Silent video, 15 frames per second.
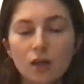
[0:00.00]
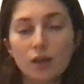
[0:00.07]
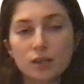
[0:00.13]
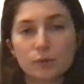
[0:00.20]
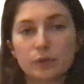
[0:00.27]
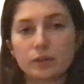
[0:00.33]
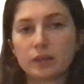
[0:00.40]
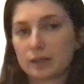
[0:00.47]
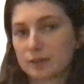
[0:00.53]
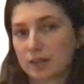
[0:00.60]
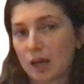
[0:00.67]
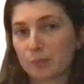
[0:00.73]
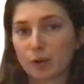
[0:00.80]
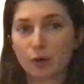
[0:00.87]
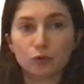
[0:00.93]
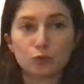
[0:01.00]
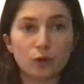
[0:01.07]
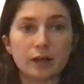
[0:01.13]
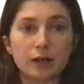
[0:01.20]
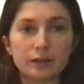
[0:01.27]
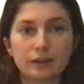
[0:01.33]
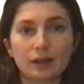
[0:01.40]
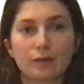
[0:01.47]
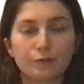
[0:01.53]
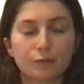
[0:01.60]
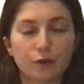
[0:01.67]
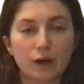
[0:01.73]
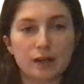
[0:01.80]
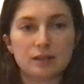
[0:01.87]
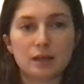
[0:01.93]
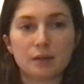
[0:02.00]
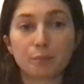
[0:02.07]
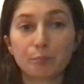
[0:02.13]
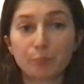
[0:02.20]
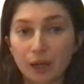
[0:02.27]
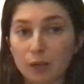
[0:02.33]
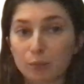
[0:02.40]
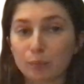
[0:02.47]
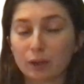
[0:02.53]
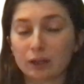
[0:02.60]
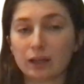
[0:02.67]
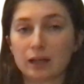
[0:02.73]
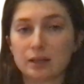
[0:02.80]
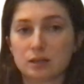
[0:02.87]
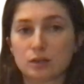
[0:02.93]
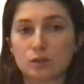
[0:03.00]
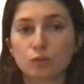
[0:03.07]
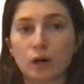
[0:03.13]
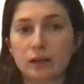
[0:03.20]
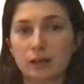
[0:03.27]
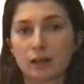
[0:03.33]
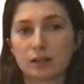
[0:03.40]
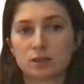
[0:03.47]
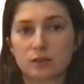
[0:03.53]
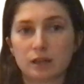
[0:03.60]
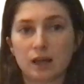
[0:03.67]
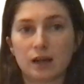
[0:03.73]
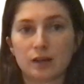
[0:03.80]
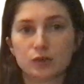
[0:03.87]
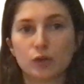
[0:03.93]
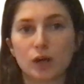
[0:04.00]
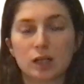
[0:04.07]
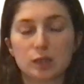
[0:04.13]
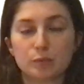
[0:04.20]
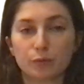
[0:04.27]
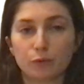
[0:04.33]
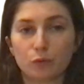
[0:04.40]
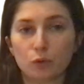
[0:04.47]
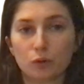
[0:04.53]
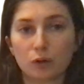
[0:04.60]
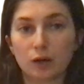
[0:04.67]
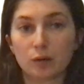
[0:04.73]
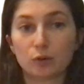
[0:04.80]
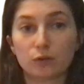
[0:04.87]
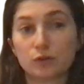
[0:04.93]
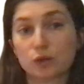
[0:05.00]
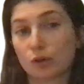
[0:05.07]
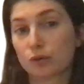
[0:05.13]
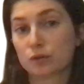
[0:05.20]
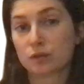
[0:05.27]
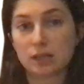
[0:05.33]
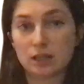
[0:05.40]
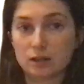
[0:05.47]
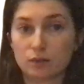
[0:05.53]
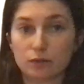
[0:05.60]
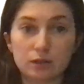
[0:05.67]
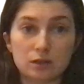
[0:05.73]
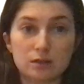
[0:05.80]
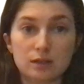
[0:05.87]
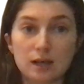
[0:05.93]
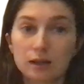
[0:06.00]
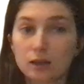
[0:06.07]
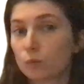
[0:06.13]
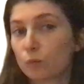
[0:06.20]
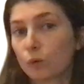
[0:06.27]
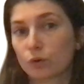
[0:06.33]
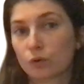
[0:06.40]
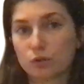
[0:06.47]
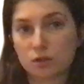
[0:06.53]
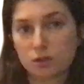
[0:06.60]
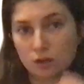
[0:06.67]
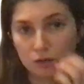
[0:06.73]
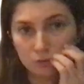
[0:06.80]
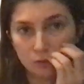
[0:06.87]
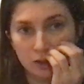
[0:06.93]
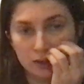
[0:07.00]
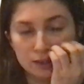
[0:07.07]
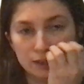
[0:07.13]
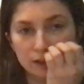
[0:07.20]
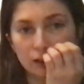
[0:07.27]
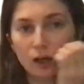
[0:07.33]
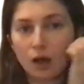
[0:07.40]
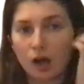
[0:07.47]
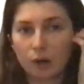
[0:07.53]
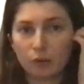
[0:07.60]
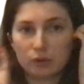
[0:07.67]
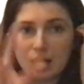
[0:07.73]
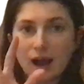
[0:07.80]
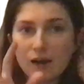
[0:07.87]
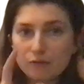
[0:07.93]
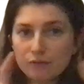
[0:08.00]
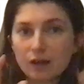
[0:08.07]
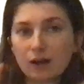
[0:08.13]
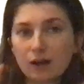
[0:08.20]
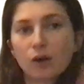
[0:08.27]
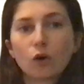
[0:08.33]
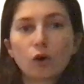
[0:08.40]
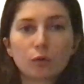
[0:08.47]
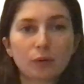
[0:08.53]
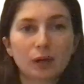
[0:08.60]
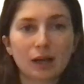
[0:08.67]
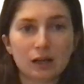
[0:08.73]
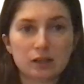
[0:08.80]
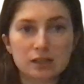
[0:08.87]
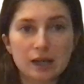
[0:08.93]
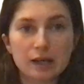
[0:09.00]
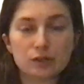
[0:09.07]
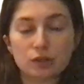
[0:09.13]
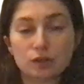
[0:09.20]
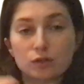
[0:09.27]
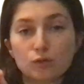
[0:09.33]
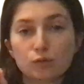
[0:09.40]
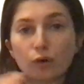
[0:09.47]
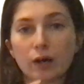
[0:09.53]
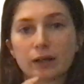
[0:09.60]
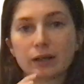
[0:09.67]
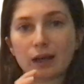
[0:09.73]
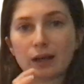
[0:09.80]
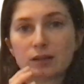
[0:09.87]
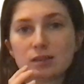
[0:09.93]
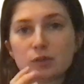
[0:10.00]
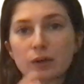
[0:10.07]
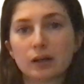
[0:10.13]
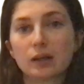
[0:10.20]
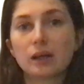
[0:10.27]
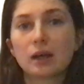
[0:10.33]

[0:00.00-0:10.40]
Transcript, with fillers: So in the exam, I would write that phrase in big, big letters right next to the extract before I moved on to either read the second one or to start writing. I would have that on my annotations right next to it.